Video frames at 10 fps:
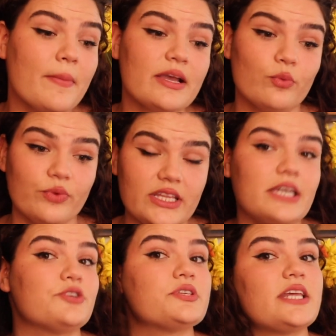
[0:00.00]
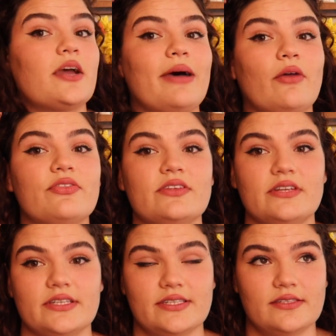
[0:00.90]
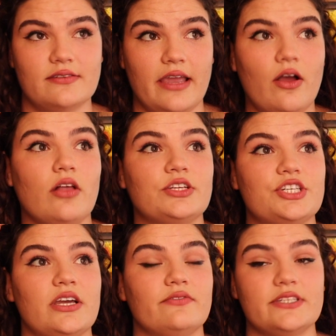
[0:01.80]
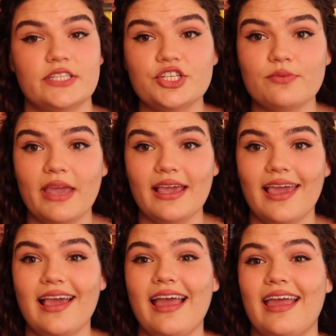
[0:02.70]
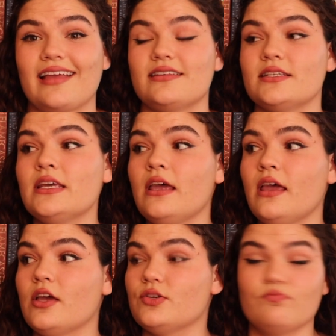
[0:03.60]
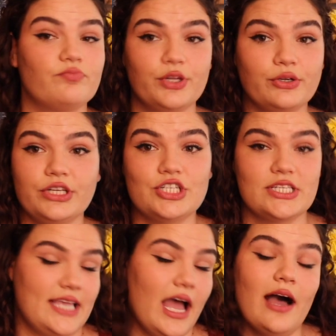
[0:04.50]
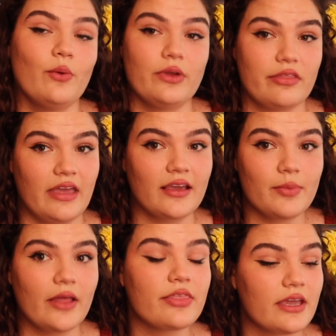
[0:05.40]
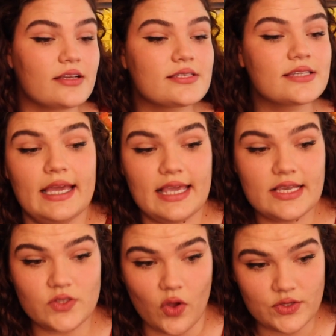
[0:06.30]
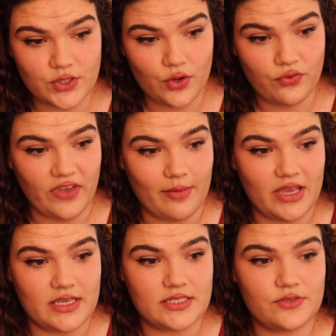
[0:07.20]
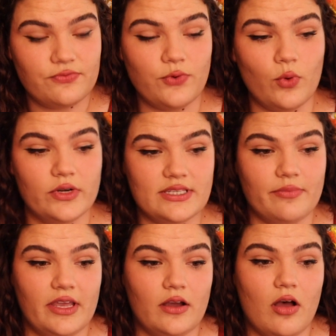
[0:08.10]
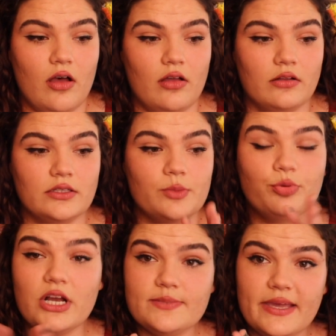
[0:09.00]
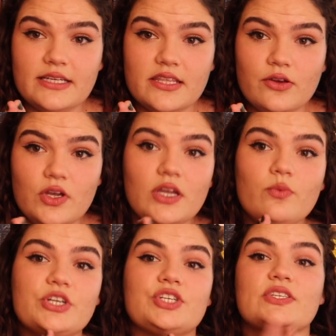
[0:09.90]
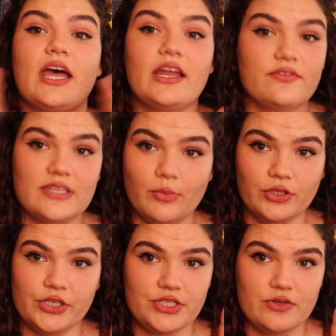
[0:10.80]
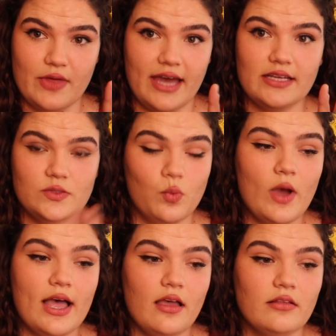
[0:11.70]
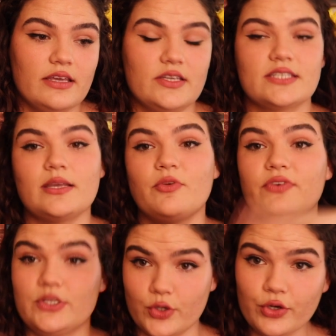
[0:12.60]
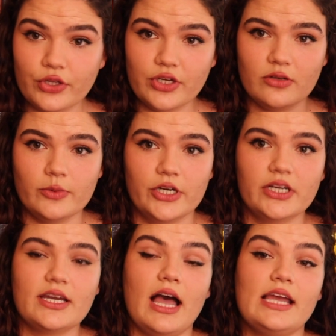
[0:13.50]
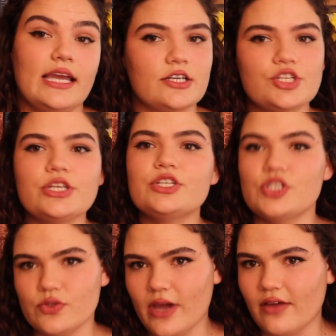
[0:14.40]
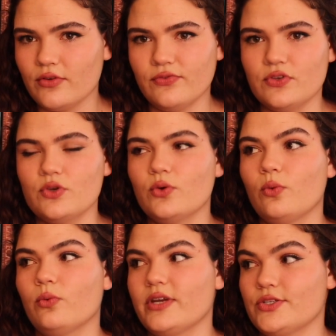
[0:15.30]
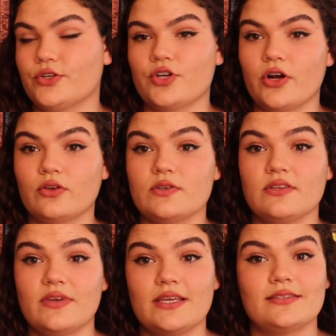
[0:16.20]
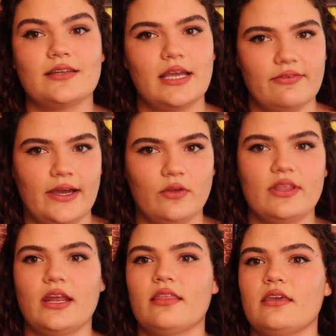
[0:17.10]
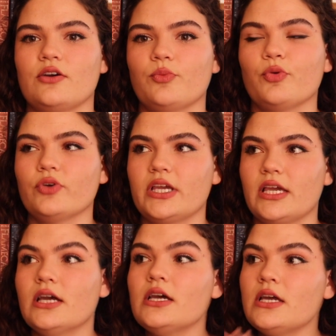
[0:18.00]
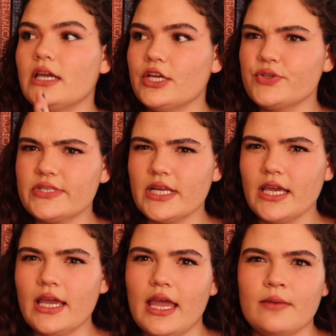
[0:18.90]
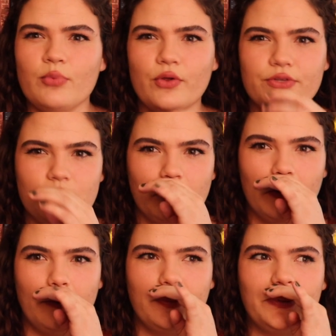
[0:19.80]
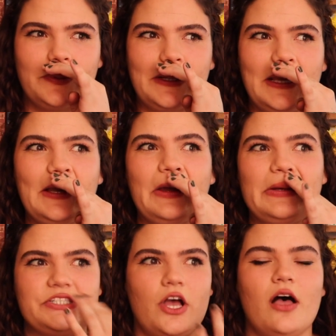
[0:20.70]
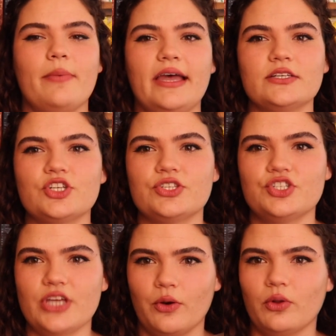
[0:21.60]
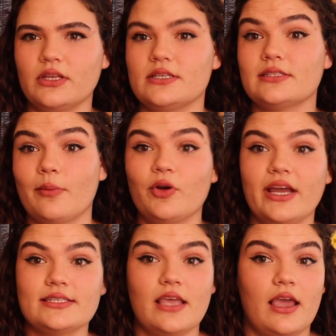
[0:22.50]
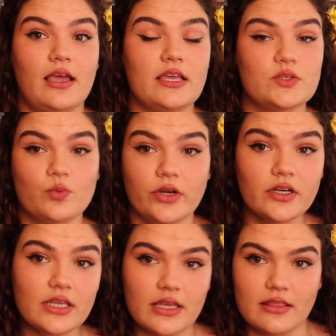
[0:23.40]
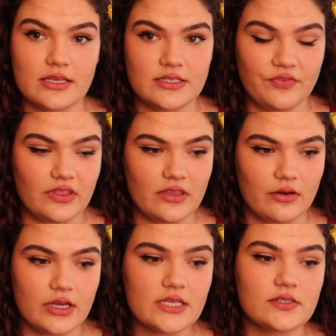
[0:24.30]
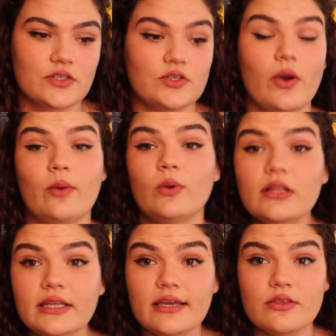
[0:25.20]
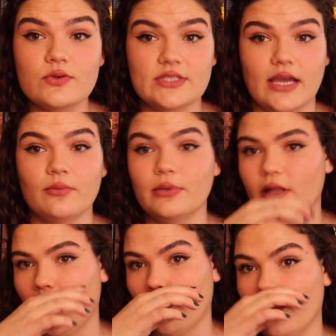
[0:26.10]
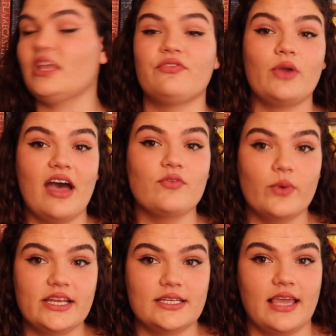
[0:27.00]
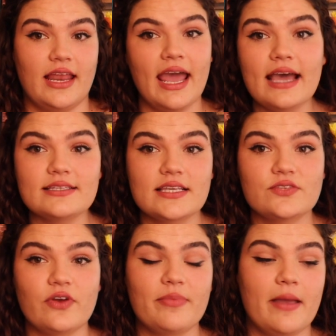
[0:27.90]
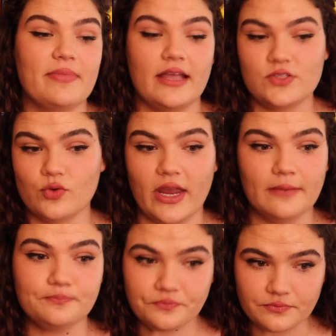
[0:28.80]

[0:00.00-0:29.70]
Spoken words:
Really interesting about the just psychology of decision making and literally just how we think about things. He is also famous for something called prospect theory, which is kind of similar to that as well. It's some of his earlier work. I actually do have a few research articles of his that I found that I think are pretty interesting and both do a pretty good job at just generally summarizing his work in these different theories. So I will link those down below. If you have a way to gain access from them, that's great.